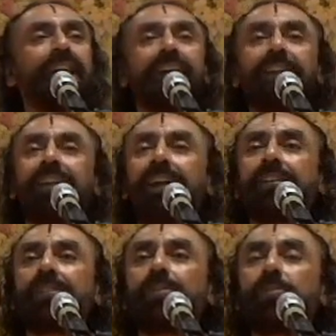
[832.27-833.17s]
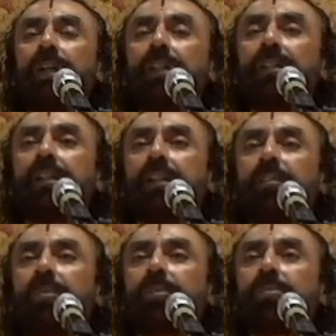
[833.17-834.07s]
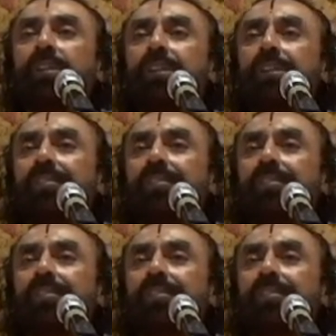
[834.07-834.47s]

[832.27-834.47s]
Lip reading: I can't do anything about it.